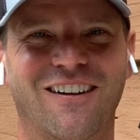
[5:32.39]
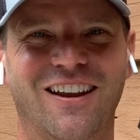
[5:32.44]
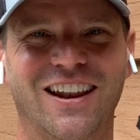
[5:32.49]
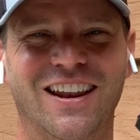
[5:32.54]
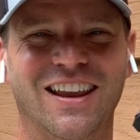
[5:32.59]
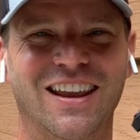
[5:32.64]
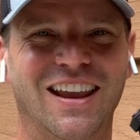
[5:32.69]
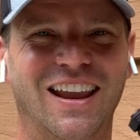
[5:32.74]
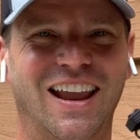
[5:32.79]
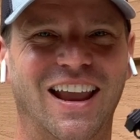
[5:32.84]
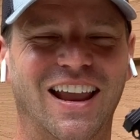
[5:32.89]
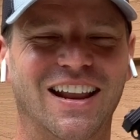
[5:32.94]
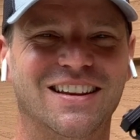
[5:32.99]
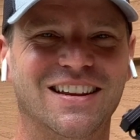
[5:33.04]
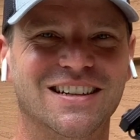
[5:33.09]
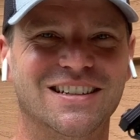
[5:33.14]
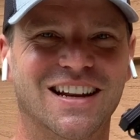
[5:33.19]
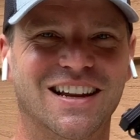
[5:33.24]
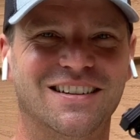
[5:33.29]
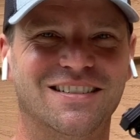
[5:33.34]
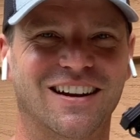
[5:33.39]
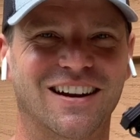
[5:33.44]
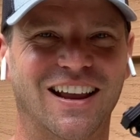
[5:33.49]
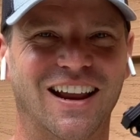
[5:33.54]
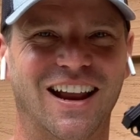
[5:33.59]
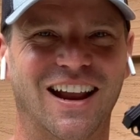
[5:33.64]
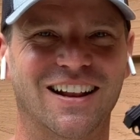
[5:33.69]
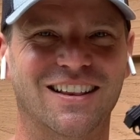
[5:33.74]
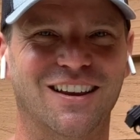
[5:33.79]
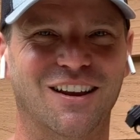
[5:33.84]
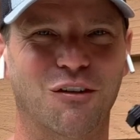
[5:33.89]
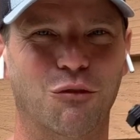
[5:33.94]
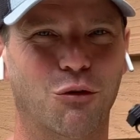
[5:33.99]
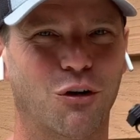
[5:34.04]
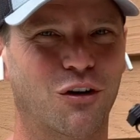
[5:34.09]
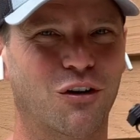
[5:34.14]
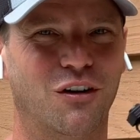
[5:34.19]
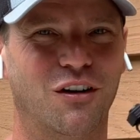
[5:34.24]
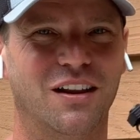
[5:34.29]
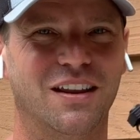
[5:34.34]
and TJ's gonna have to
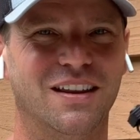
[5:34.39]
work on